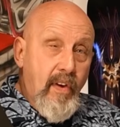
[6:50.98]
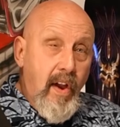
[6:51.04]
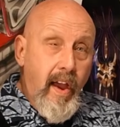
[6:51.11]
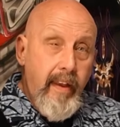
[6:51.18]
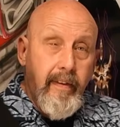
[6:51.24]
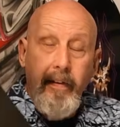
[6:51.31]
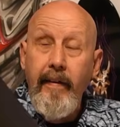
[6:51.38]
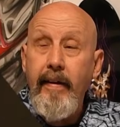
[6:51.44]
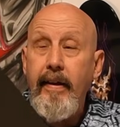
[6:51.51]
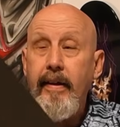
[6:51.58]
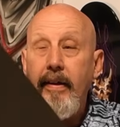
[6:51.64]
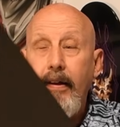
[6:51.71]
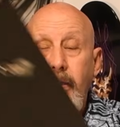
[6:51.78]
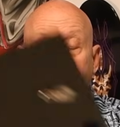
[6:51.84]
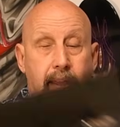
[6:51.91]
on.
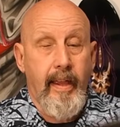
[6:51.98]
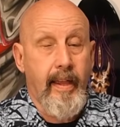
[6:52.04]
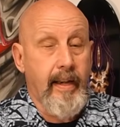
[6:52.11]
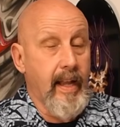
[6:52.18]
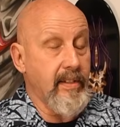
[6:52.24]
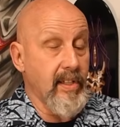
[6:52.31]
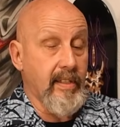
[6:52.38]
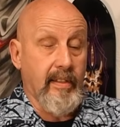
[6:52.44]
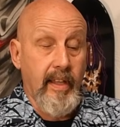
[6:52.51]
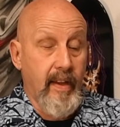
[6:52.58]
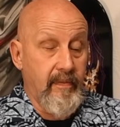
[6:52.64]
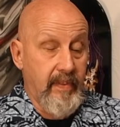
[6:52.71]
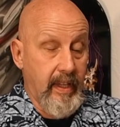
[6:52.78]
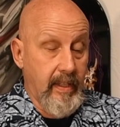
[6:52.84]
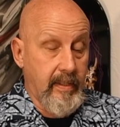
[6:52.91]
And I just
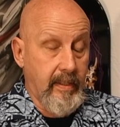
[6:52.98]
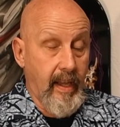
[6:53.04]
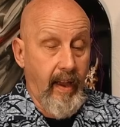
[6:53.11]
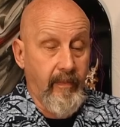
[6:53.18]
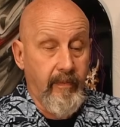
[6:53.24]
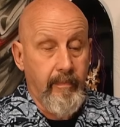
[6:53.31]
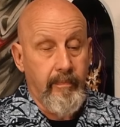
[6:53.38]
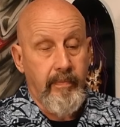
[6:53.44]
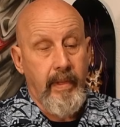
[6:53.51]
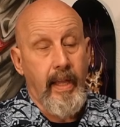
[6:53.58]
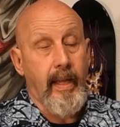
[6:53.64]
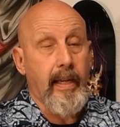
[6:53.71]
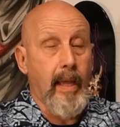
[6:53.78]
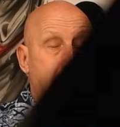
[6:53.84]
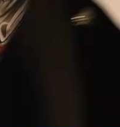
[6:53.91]
love this stuff.
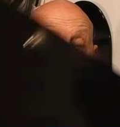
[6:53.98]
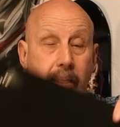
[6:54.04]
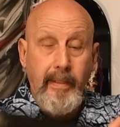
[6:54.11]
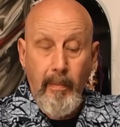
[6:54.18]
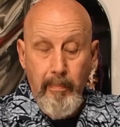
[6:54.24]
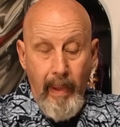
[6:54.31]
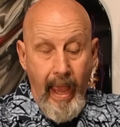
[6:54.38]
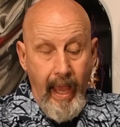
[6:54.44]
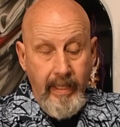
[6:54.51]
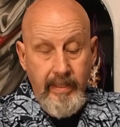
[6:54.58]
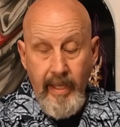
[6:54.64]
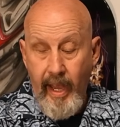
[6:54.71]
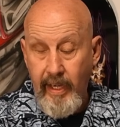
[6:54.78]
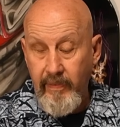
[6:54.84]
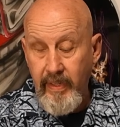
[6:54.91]
And I paint the back
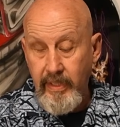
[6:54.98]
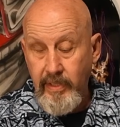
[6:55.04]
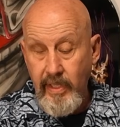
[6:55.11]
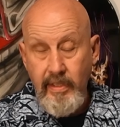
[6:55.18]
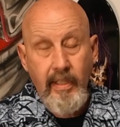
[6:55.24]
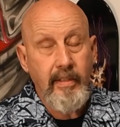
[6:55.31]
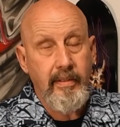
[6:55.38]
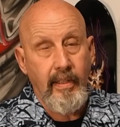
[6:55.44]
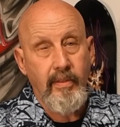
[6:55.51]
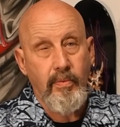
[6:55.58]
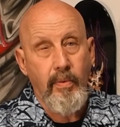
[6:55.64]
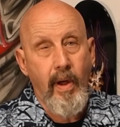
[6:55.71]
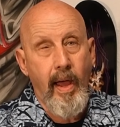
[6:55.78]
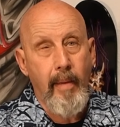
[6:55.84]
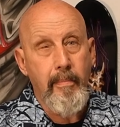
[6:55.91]
side of it just because it's
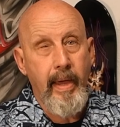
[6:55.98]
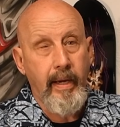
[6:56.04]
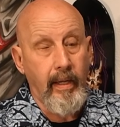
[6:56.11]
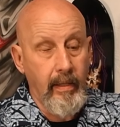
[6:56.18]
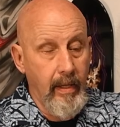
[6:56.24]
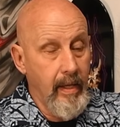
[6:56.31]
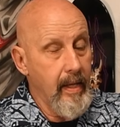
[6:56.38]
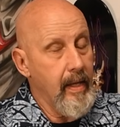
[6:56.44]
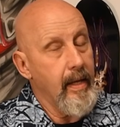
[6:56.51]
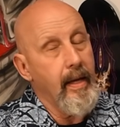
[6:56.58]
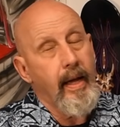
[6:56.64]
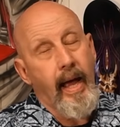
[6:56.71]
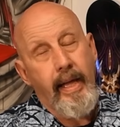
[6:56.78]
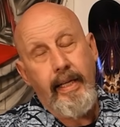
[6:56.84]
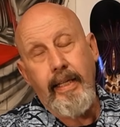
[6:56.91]
raw metal.
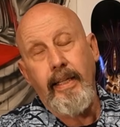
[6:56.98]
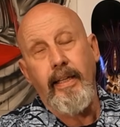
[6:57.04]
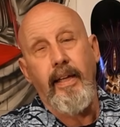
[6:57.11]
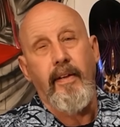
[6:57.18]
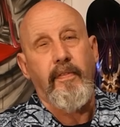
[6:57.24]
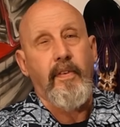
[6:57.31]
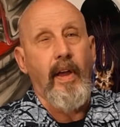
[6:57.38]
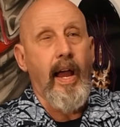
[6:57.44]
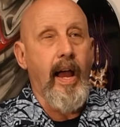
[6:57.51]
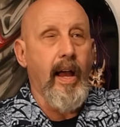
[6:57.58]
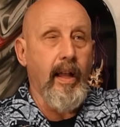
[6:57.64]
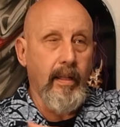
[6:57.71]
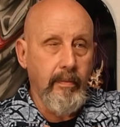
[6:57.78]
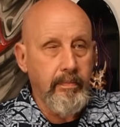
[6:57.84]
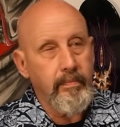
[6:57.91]

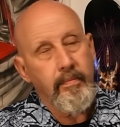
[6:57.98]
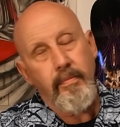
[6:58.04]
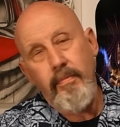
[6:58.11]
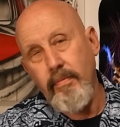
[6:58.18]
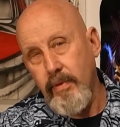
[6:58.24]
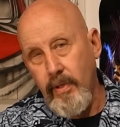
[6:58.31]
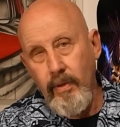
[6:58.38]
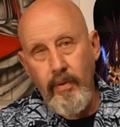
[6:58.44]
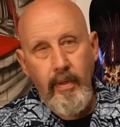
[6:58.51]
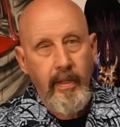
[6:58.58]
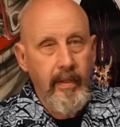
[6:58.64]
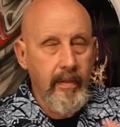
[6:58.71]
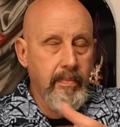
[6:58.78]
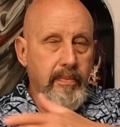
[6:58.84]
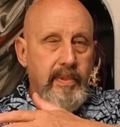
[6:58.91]
I'll do
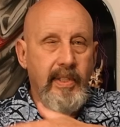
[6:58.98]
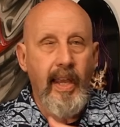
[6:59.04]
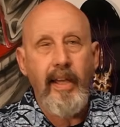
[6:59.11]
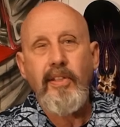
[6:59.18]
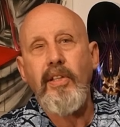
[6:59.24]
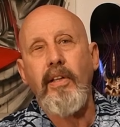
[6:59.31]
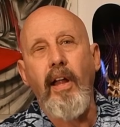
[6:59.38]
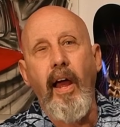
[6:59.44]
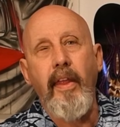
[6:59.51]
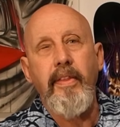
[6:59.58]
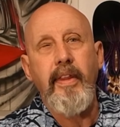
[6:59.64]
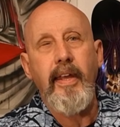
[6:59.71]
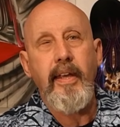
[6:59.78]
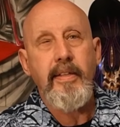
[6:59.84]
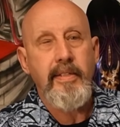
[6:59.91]
a section on
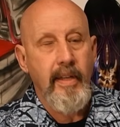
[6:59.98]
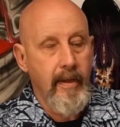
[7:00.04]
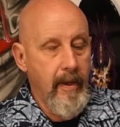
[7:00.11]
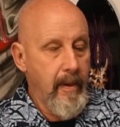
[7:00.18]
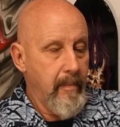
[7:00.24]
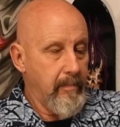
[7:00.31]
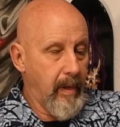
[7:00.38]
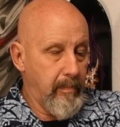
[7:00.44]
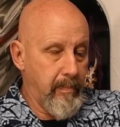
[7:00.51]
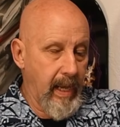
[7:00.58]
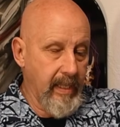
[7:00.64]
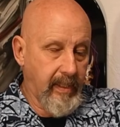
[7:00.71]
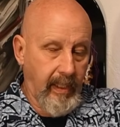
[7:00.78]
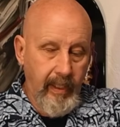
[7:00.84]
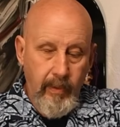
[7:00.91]
this. But
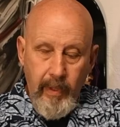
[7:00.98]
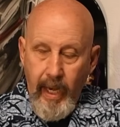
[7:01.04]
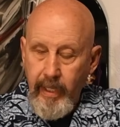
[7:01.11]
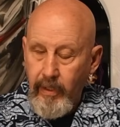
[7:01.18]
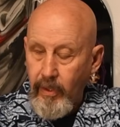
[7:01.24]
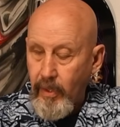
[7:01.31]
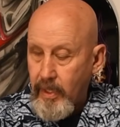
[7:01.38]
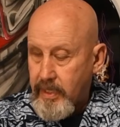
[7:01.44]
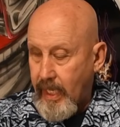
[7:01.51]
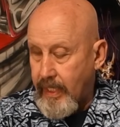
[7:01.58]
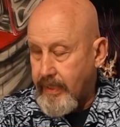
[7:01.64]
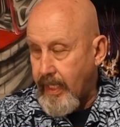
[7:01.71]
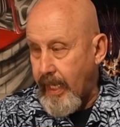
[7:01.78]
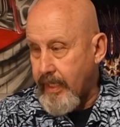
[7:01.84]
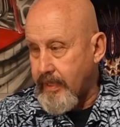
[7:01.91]
basically what I do is I
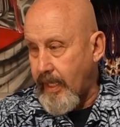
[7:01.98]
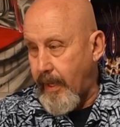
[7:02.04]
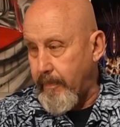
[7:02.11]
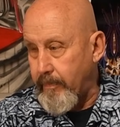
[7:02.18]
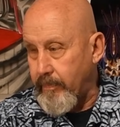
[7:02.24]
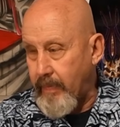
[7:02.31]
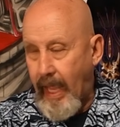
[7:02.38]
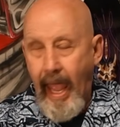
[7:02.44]
take some